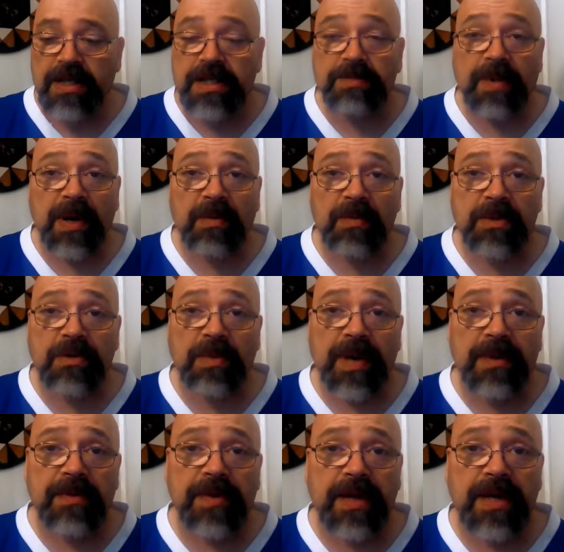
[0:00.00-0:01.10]
Despite what you
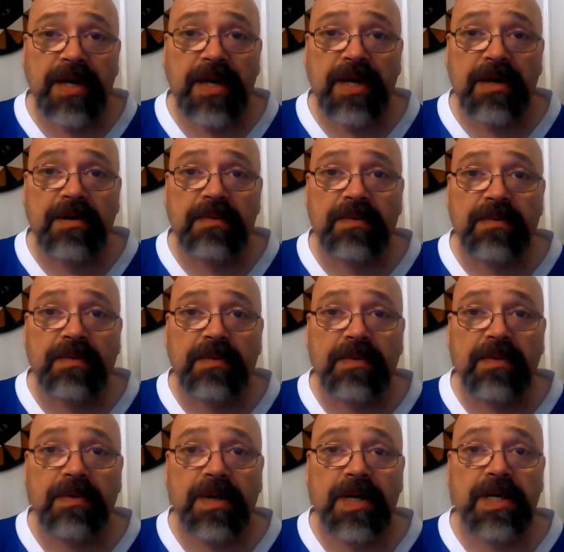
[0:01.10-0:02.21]
might think of
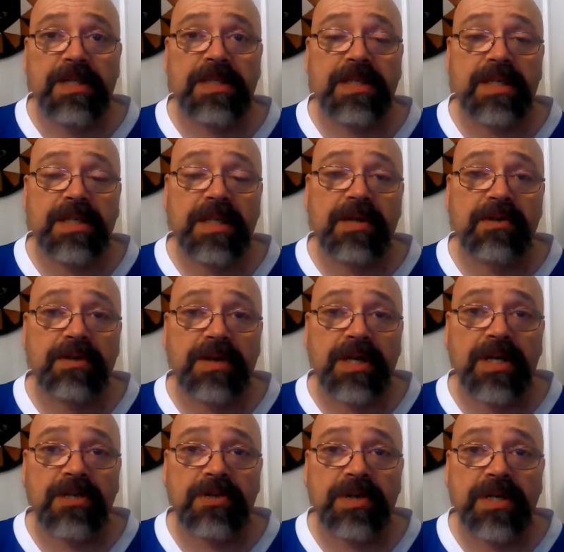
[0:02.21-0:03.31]
us in other
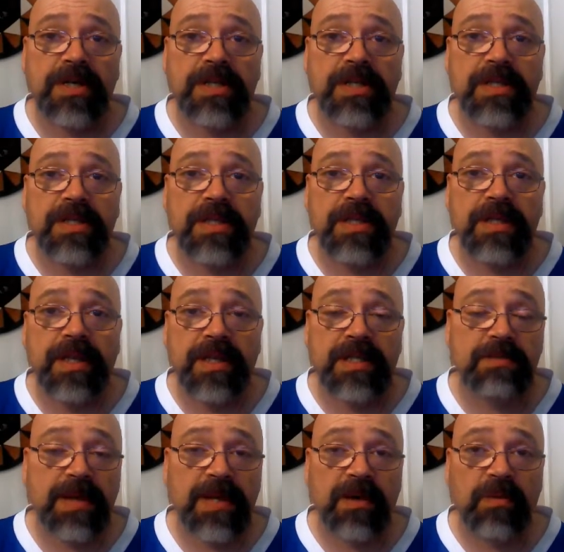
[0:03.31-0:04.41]
countries,
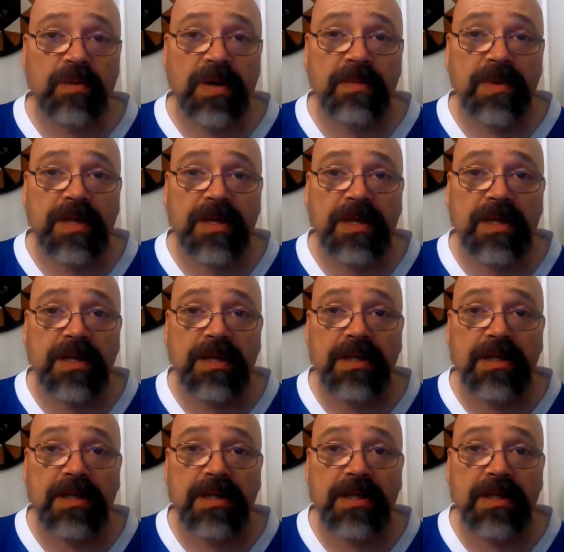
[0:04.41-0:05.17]
these men and women